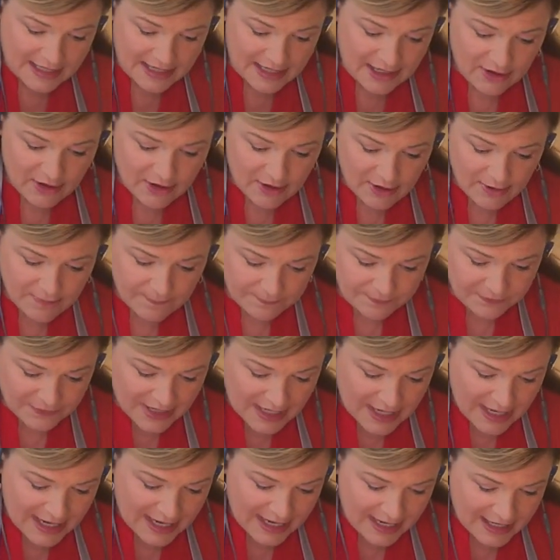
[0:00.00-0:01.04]
here.
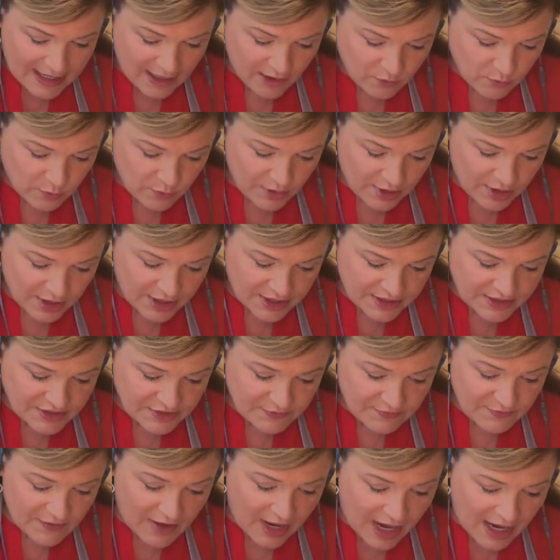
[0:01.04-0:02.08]
And we're going to
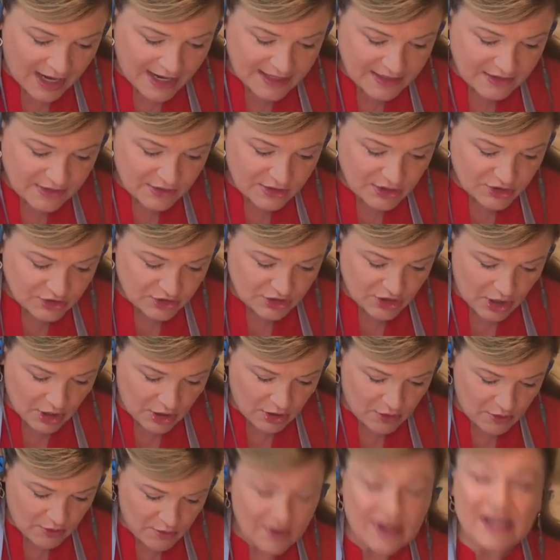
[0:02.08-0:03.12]
divide the
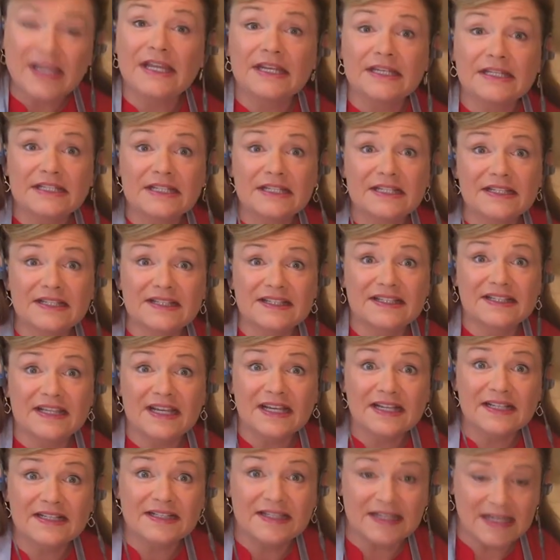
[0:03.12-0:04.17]
dough into
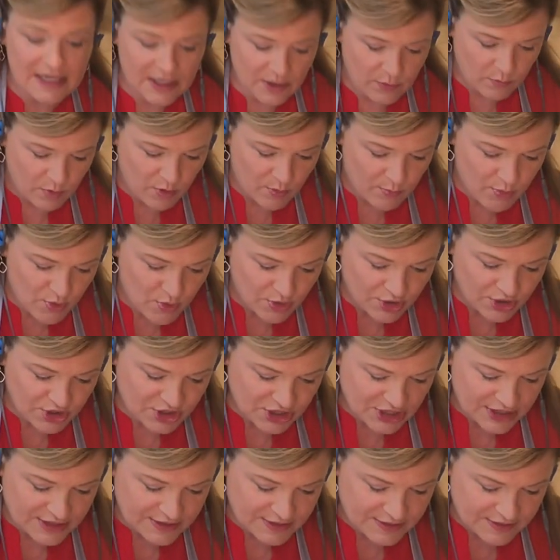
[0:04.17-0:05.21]
6 equal
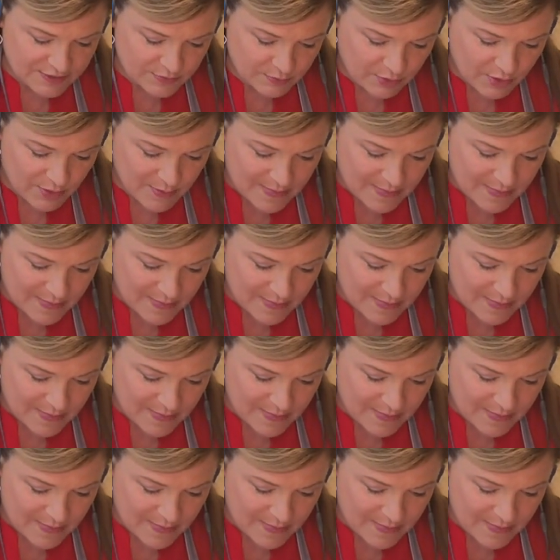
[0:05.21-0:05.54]
portions. We're